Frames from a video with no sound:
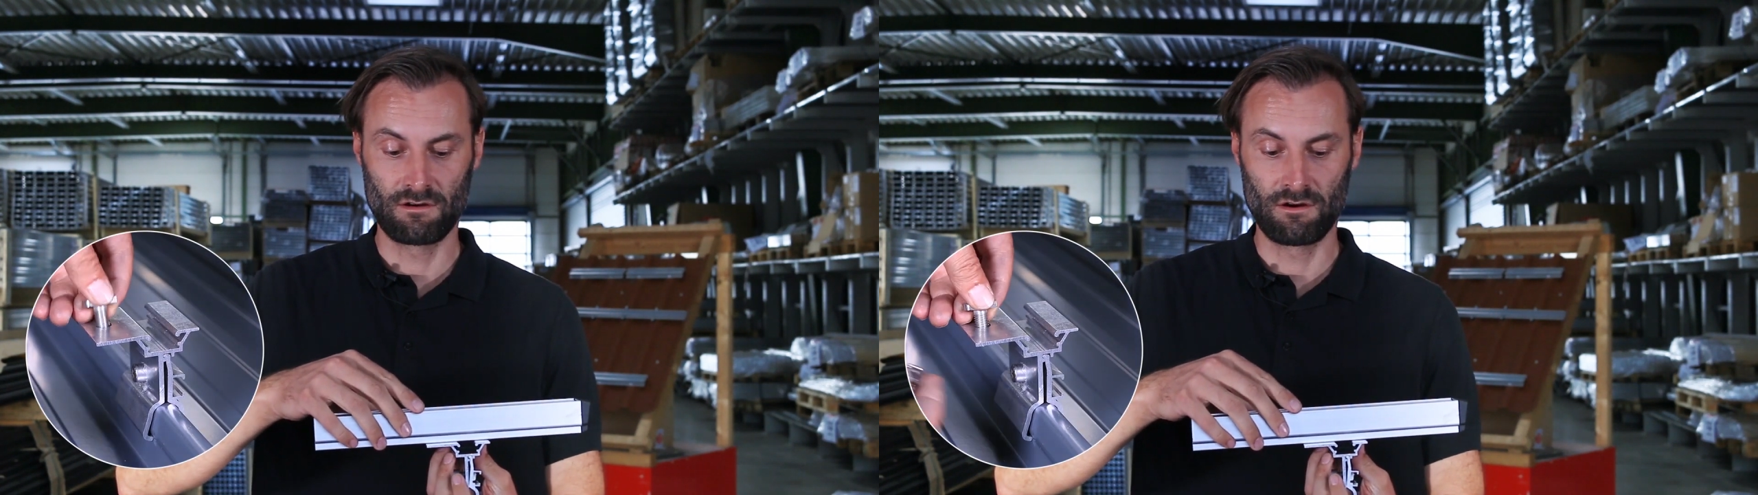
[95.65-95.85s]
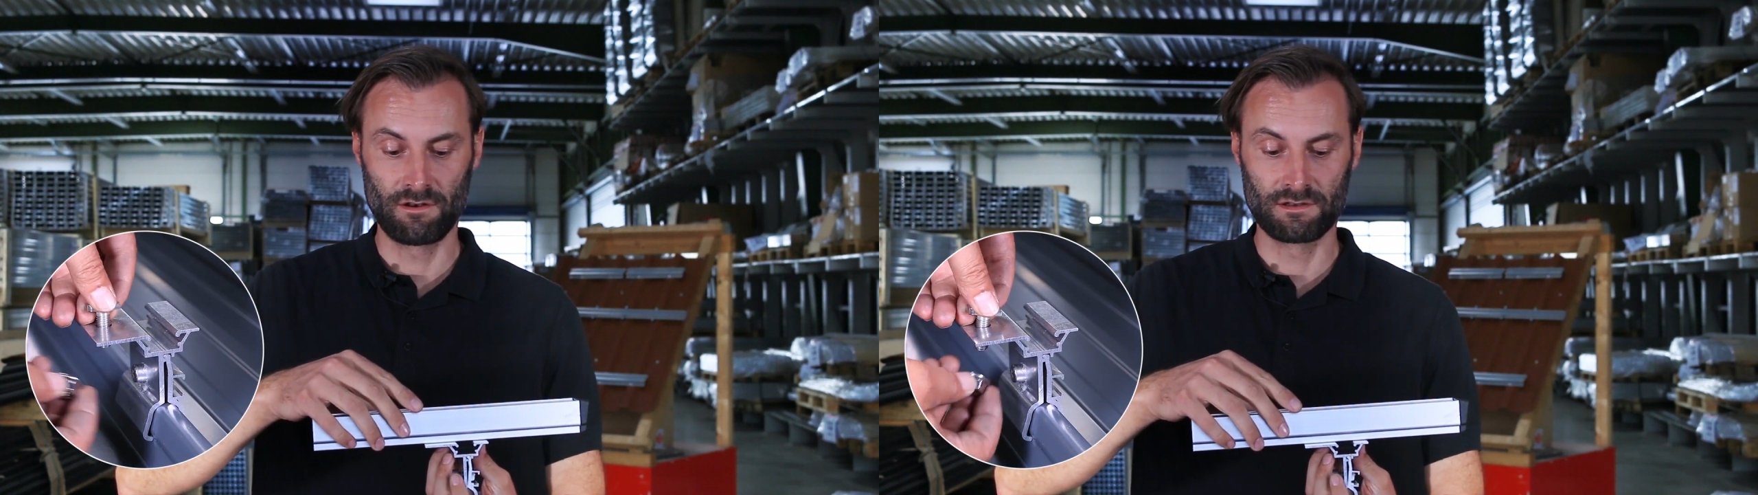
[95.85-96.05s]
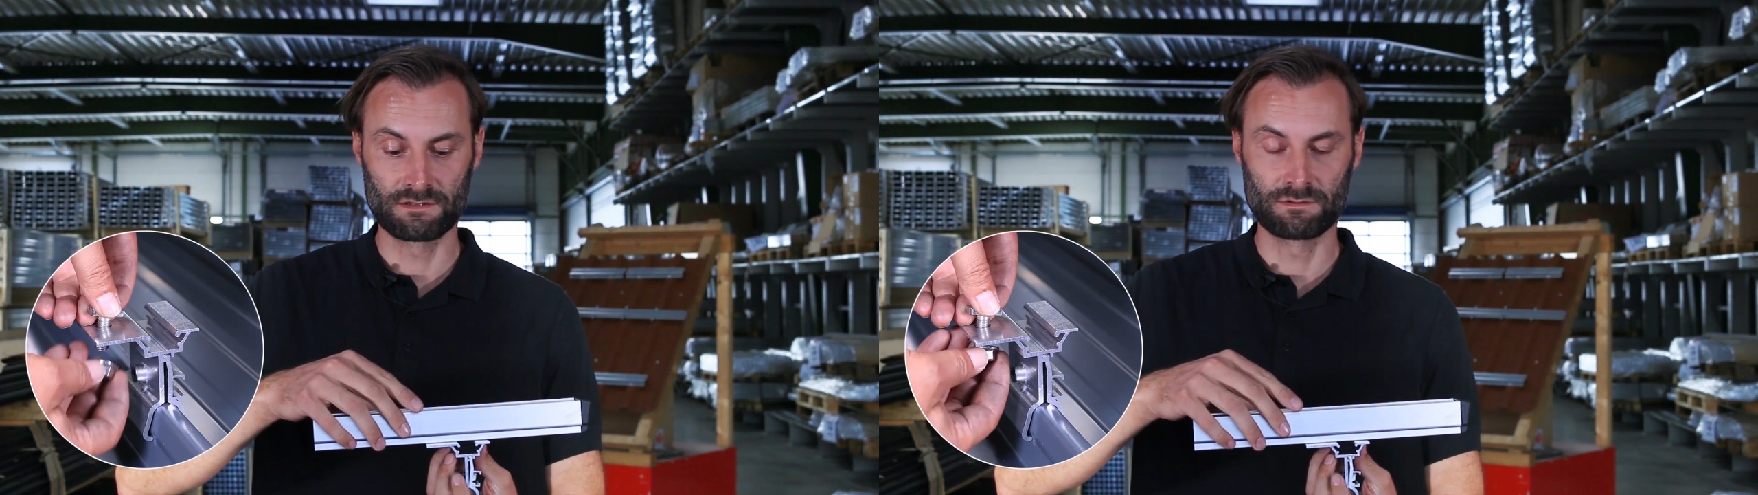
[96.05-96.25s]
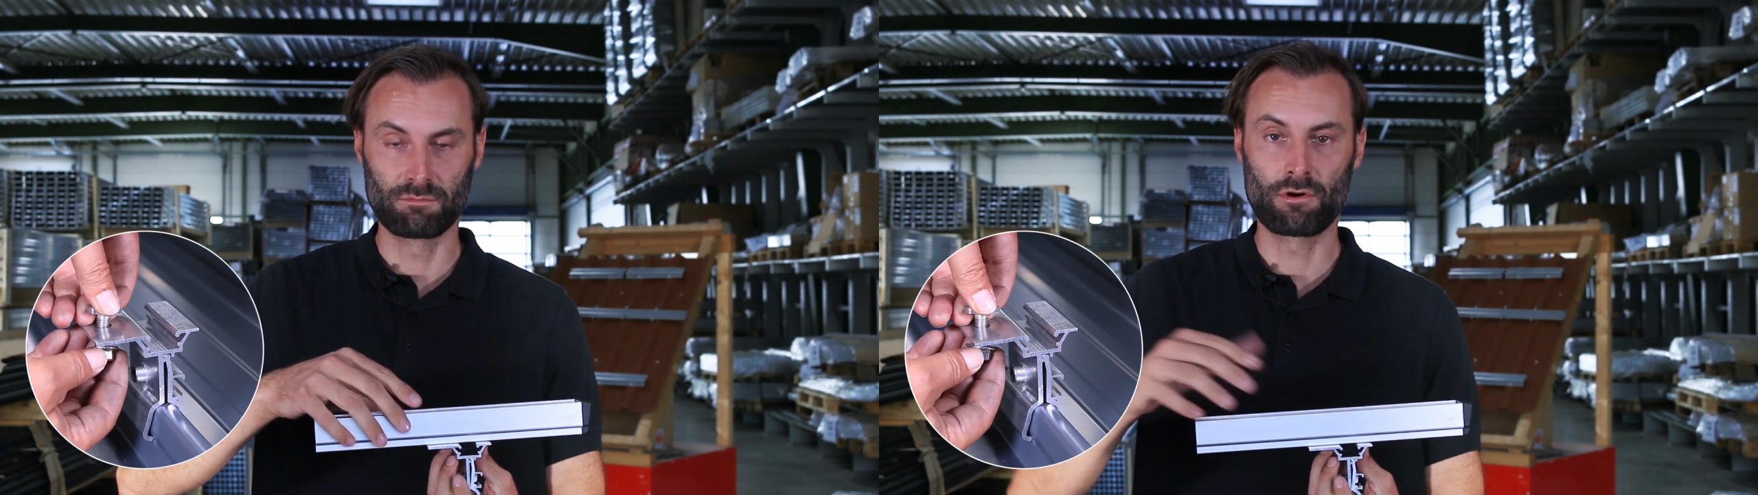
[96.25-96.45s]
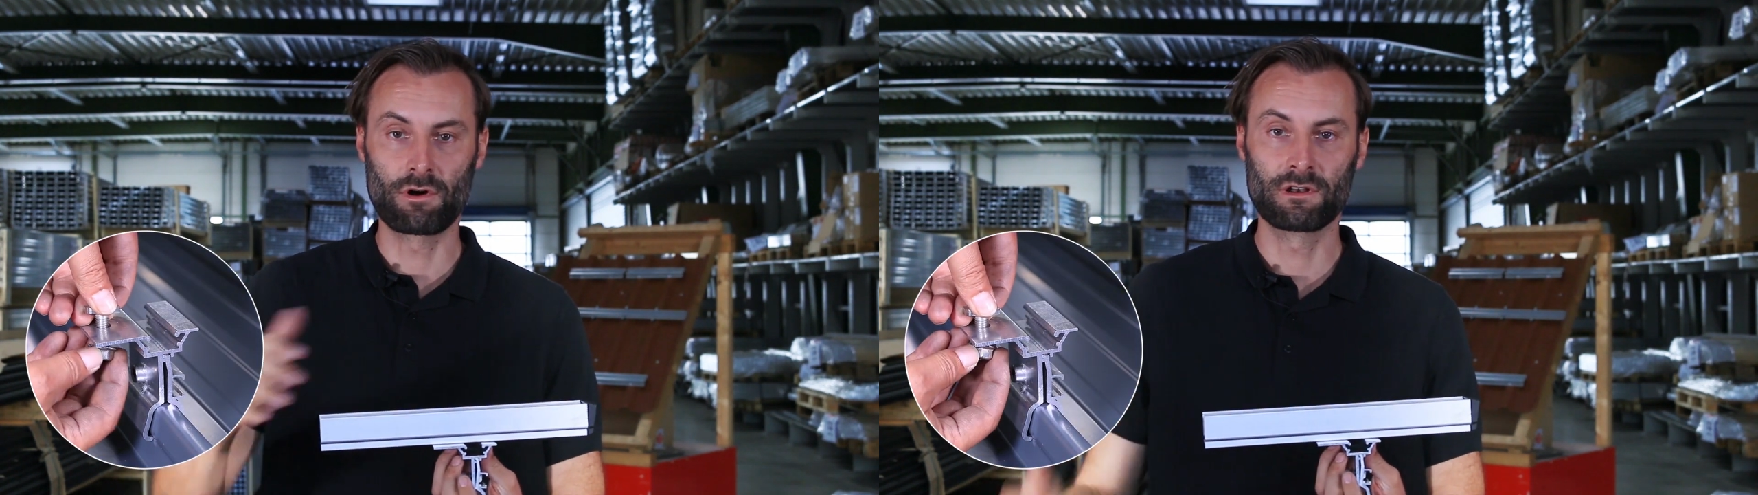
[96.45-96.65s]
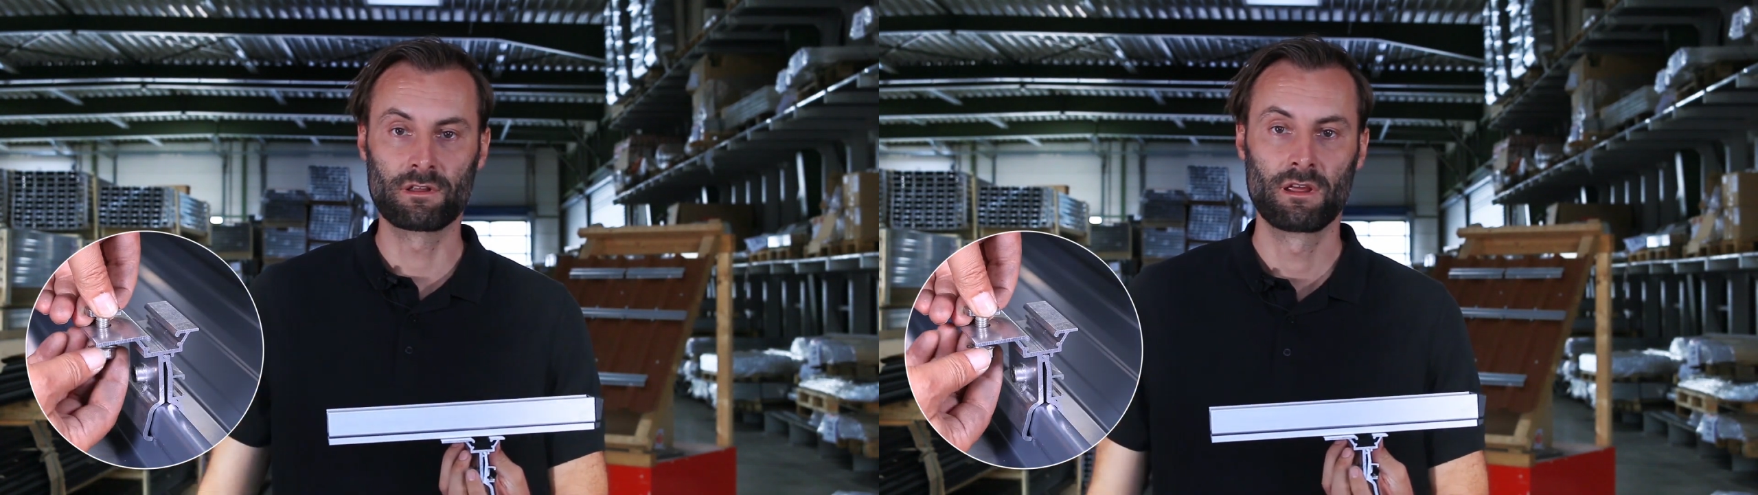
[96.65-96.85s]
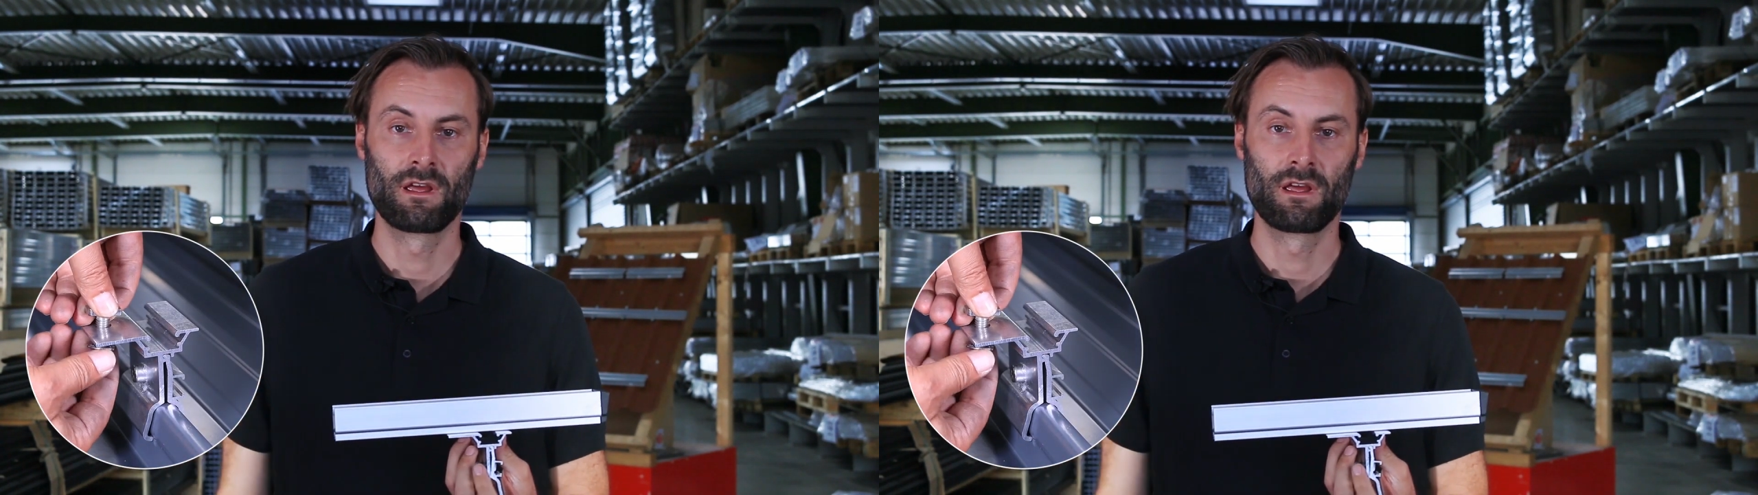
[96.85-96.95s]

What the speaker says: on the support